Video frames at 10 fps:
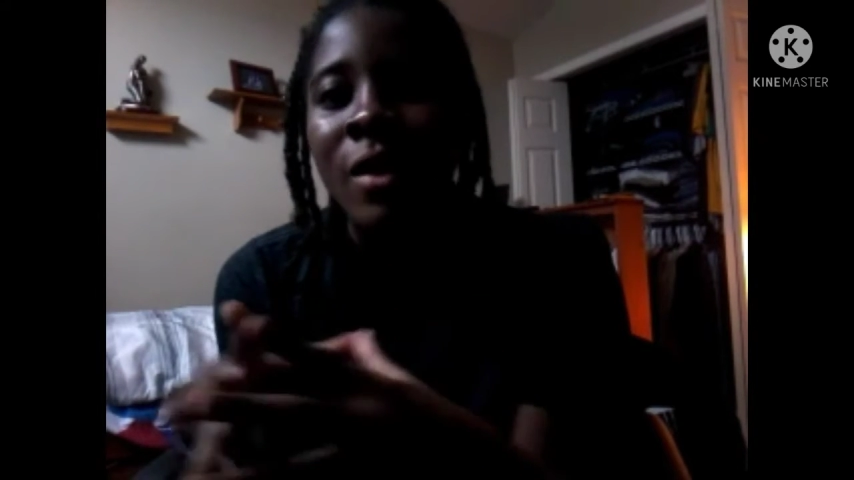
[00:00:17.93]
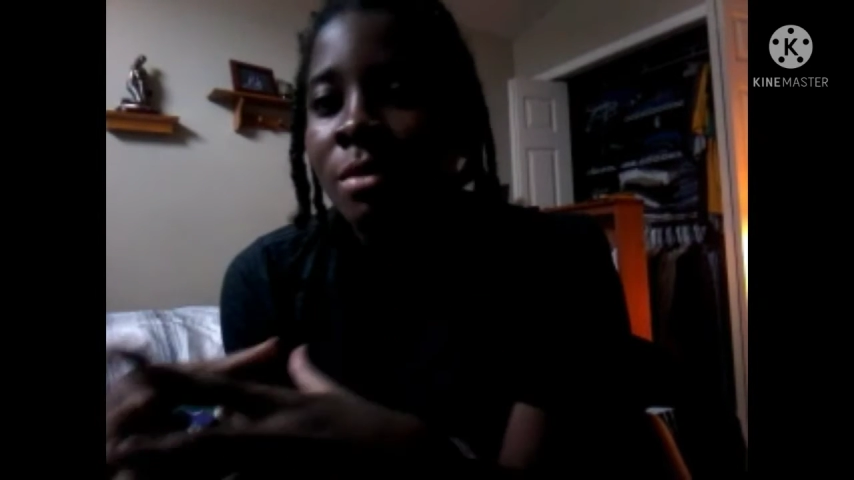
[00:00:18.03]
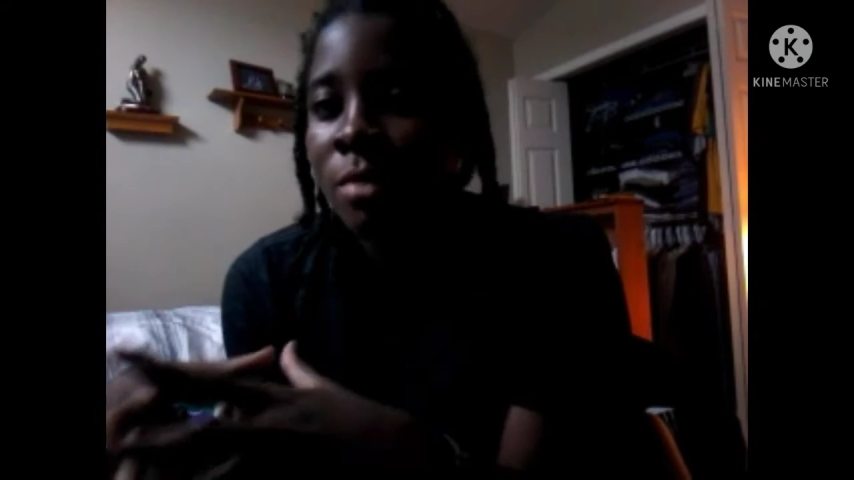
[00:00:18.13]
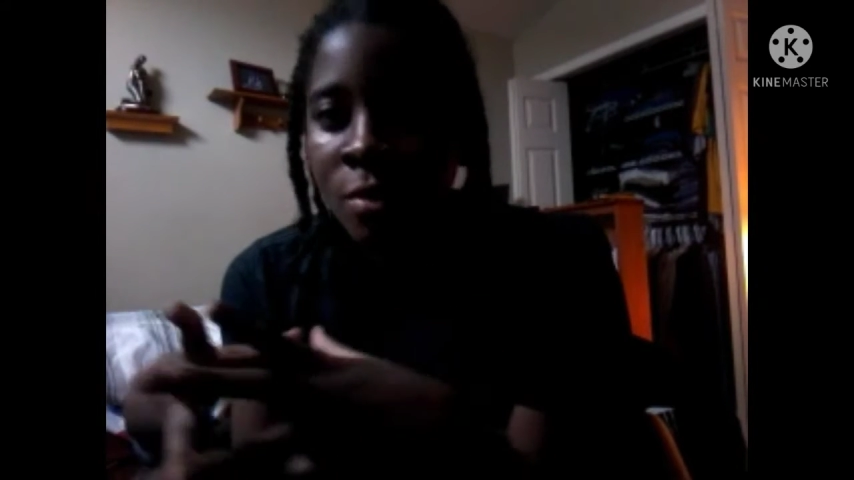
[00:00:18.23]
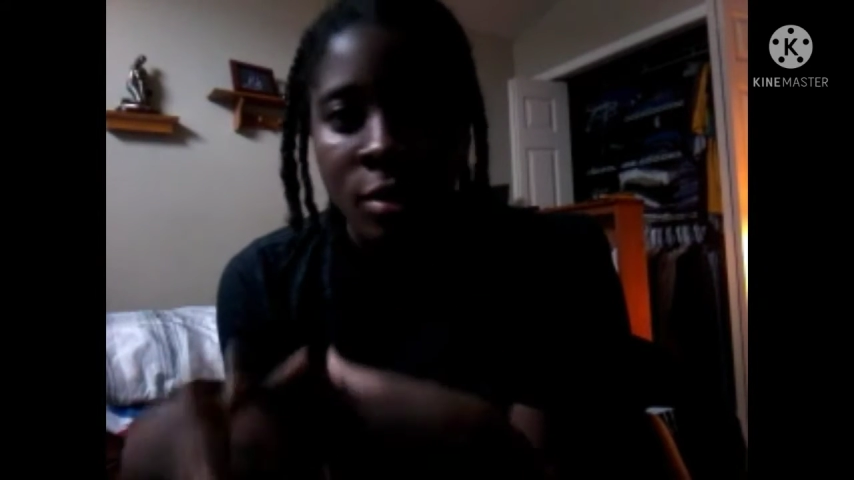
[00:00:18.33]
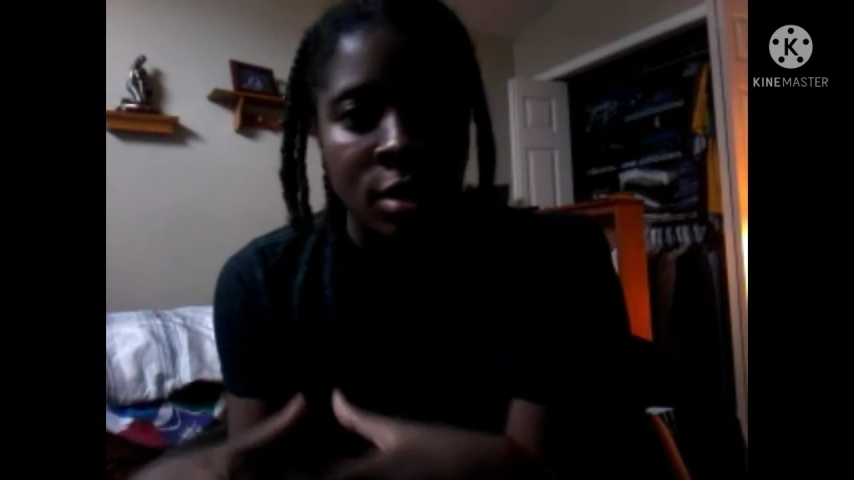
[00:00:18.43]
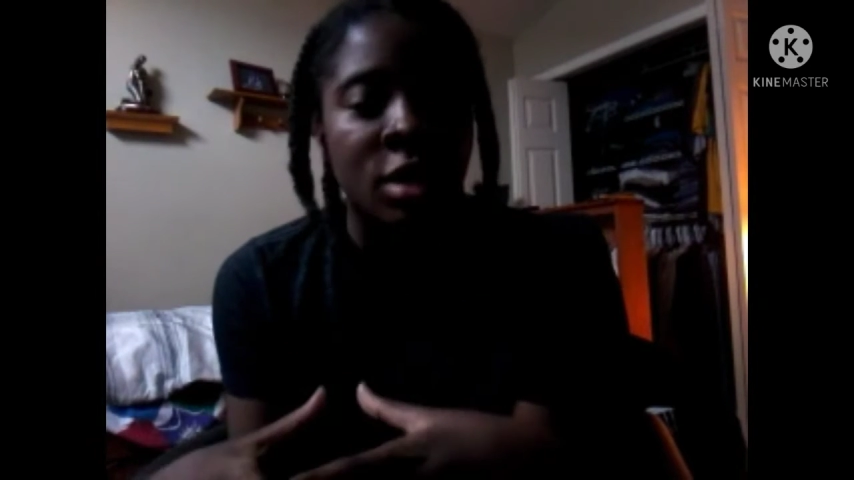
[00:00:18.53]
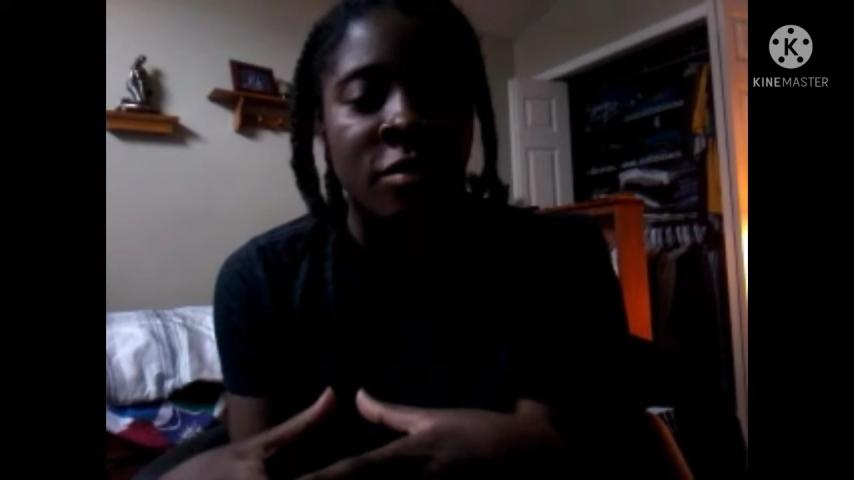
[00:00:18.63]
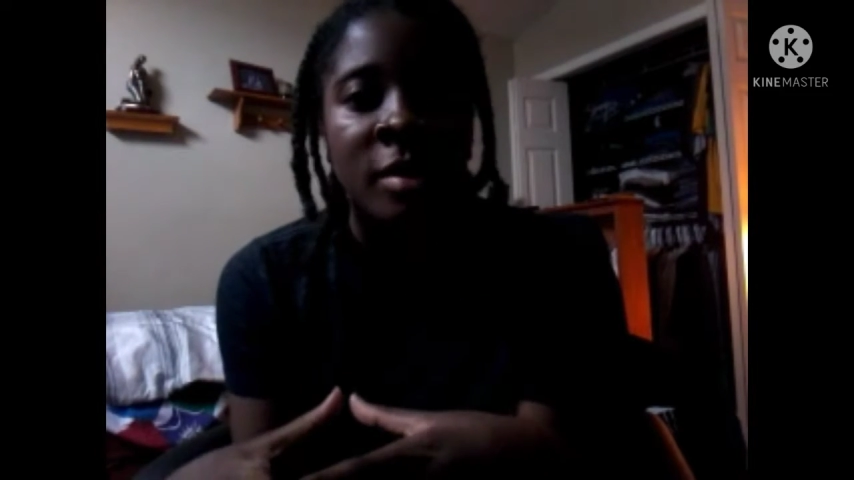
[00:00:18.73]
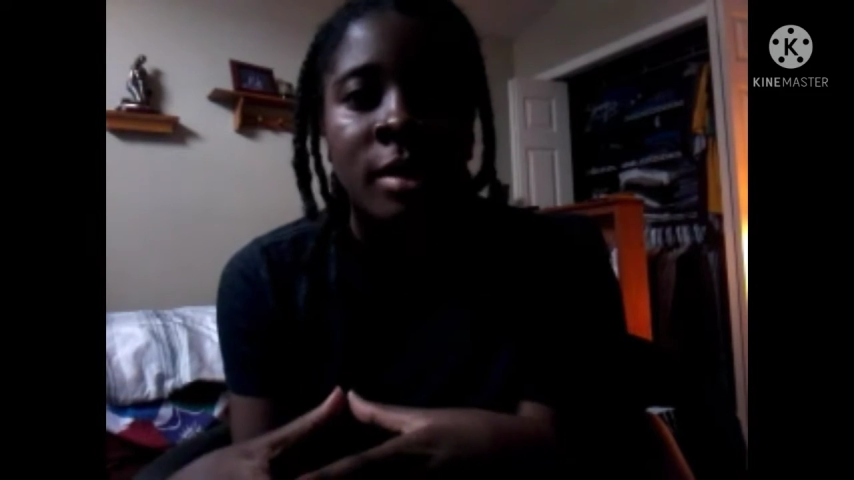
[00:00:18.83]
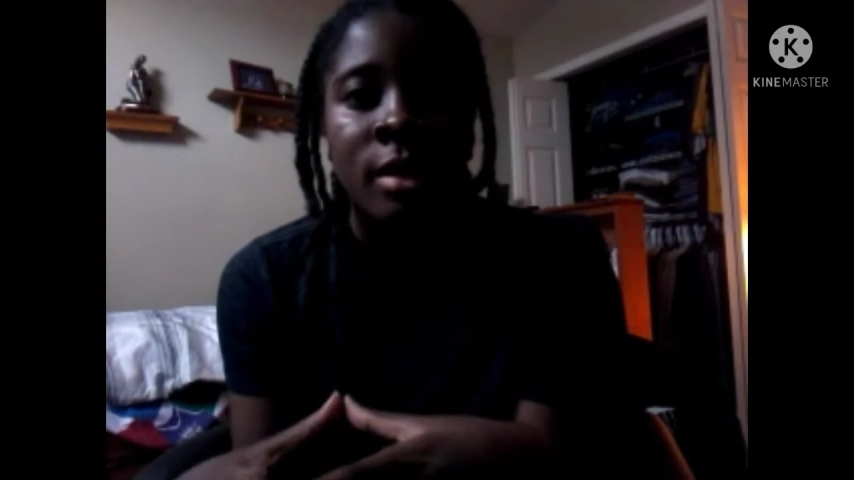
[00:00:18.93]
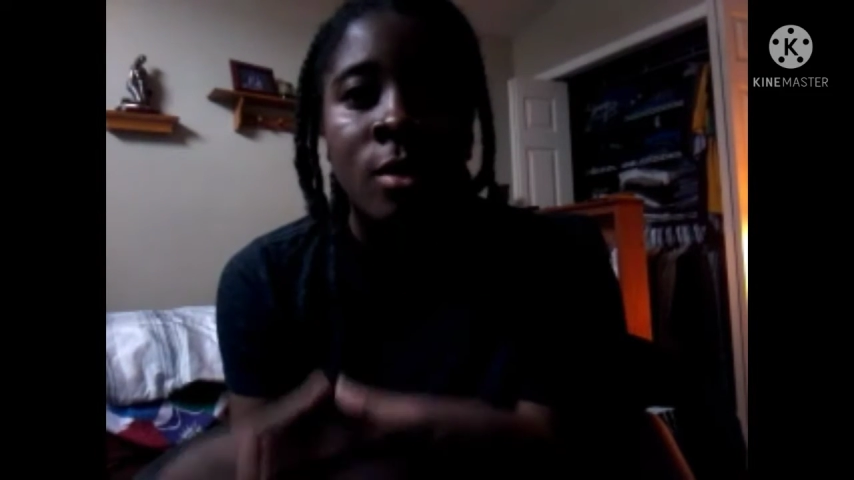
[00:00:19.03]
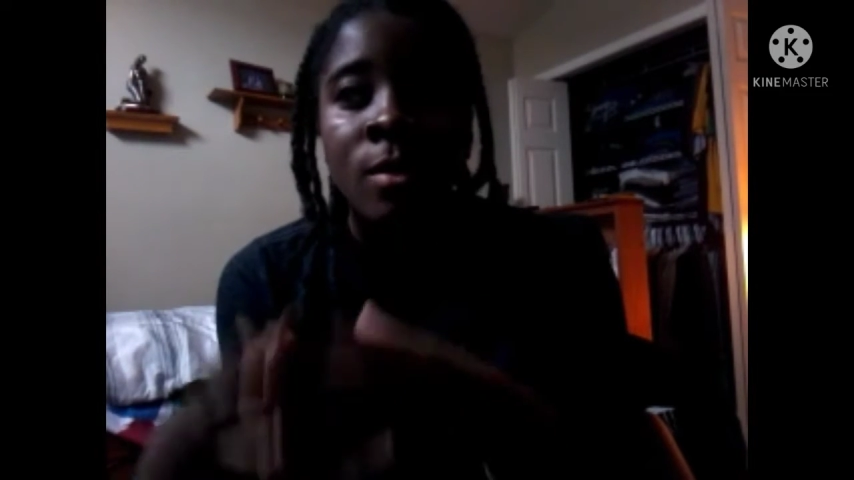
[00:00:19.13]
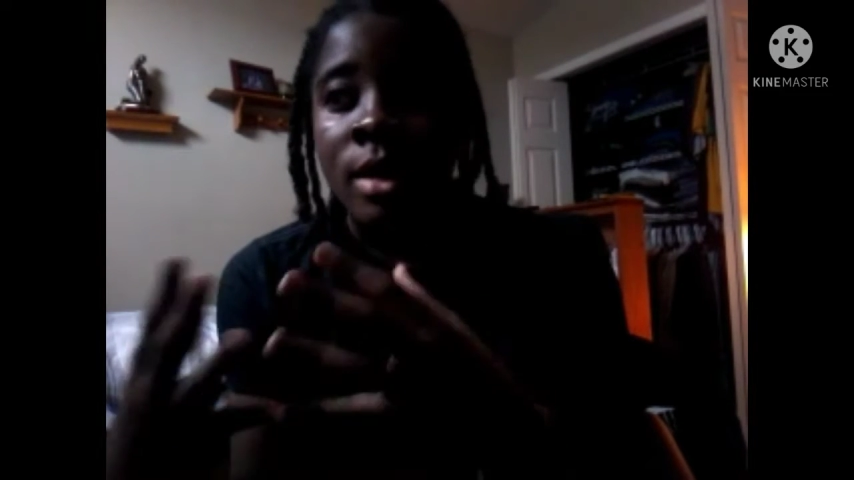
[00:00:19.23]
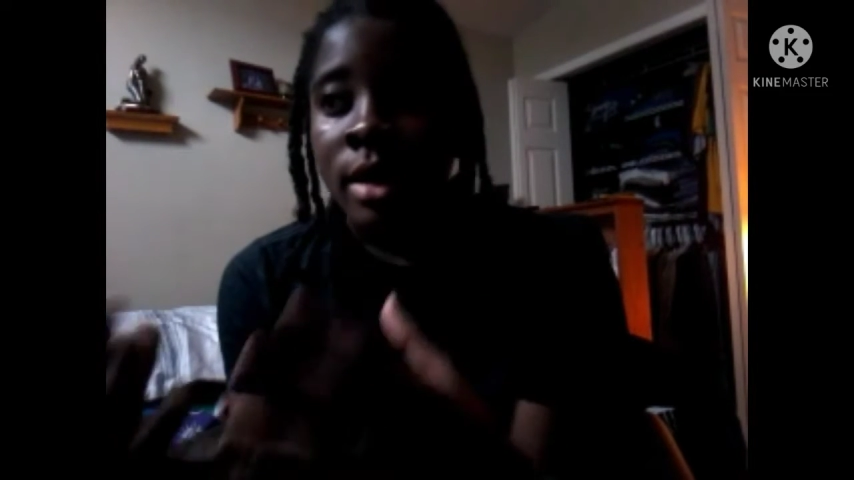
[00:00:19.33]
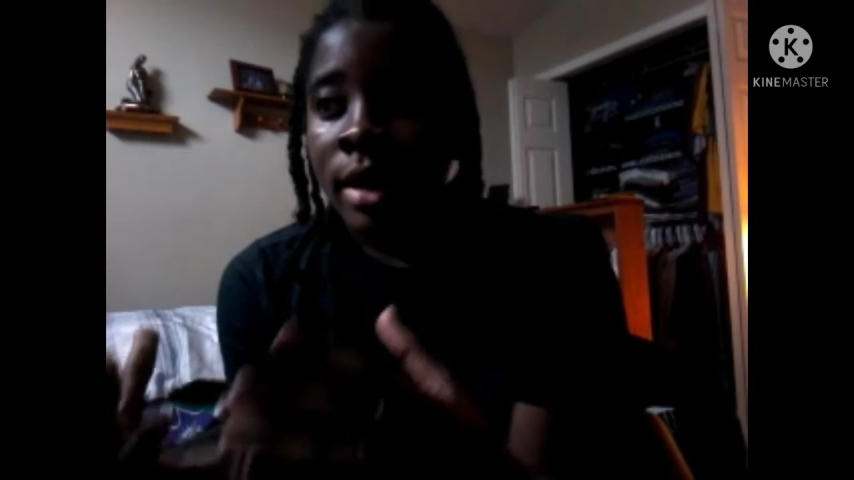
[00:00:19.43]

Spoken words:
came across this video,